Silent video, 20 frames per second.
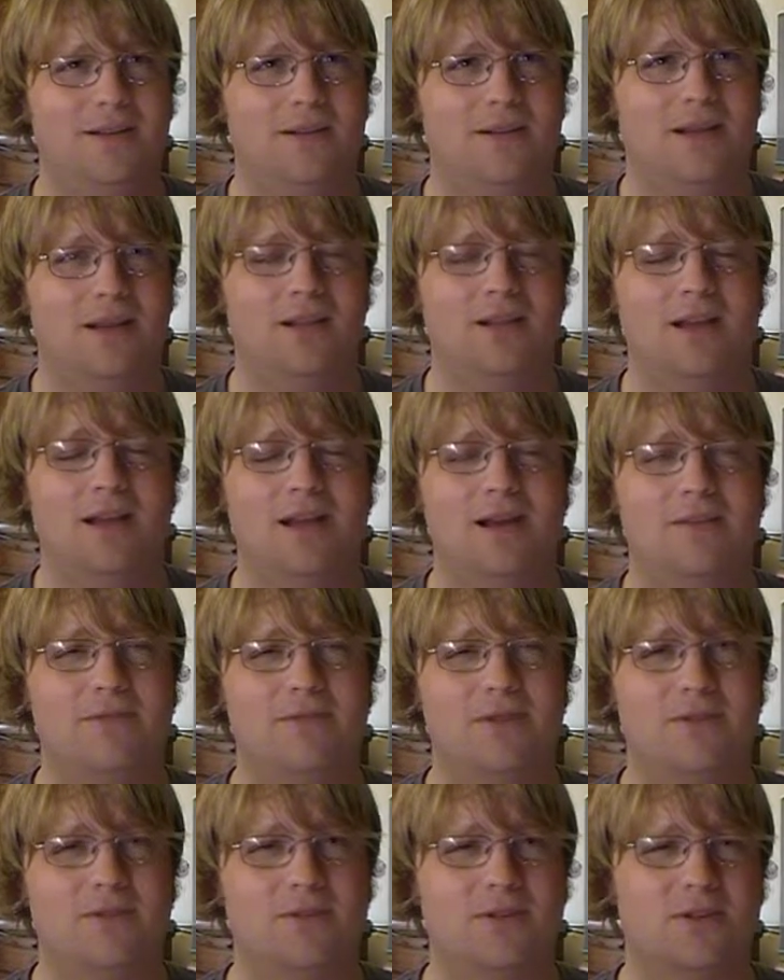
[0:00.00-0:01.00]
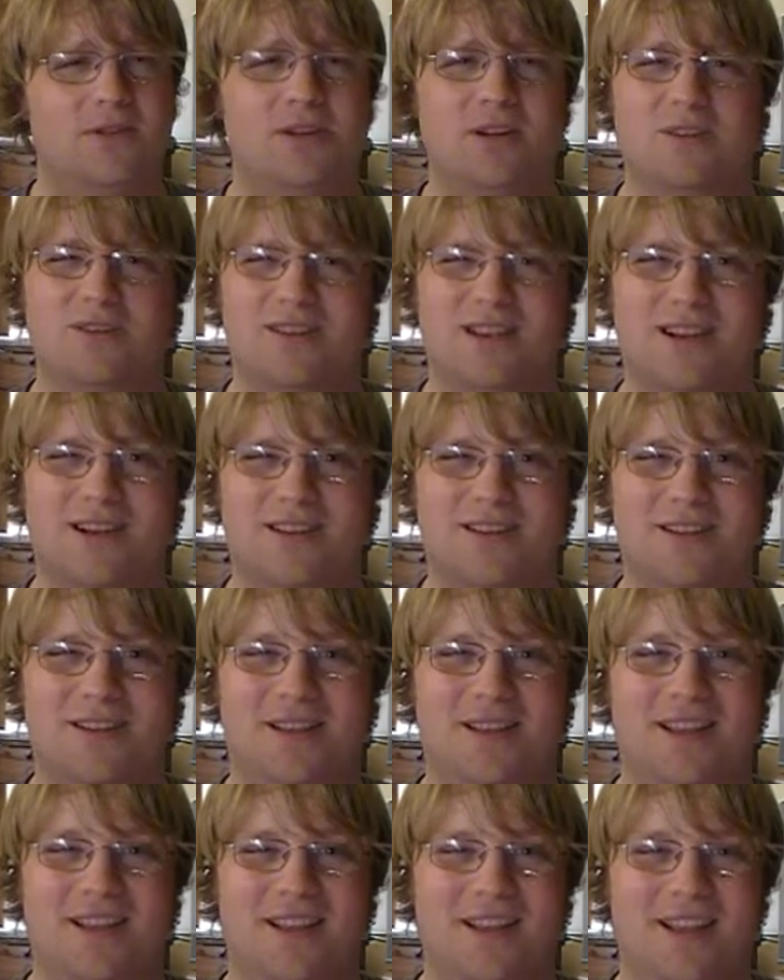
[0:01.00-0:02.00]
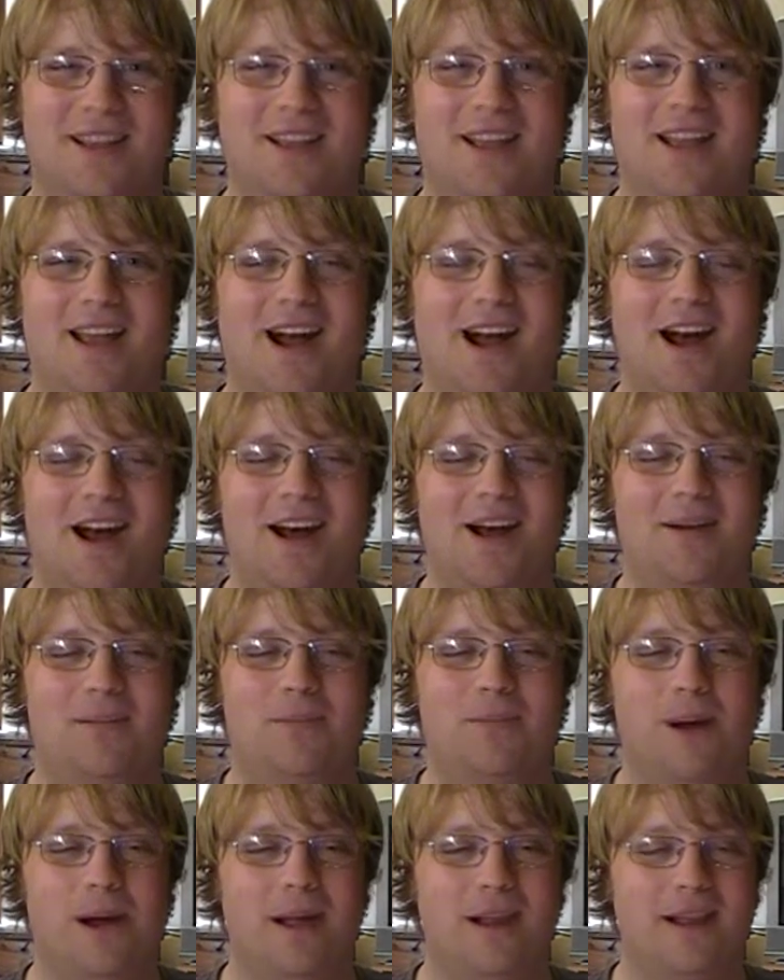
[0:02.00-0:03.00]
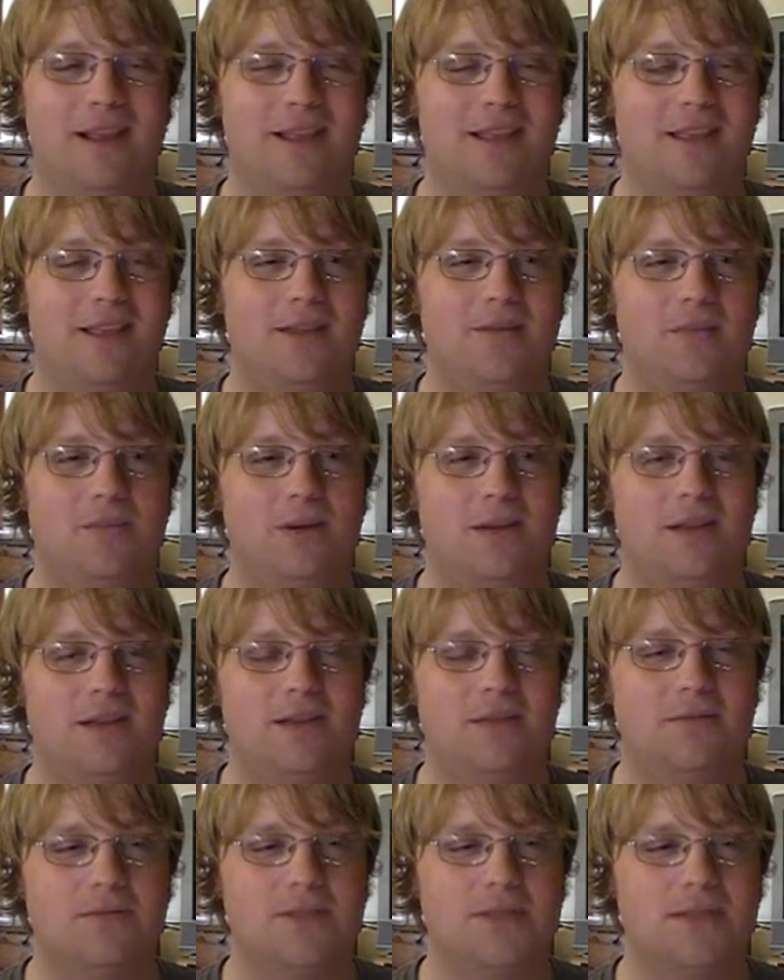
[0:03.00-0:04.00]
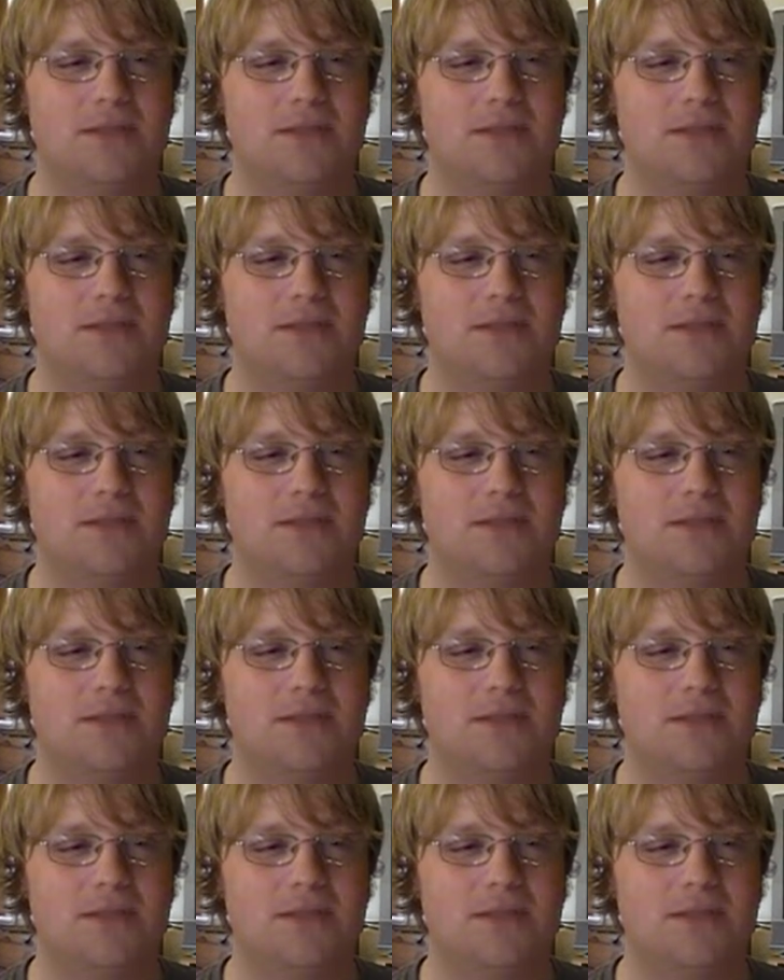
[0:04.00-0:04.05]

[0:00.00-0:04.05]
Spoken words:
a lot of different shows, actually. But what's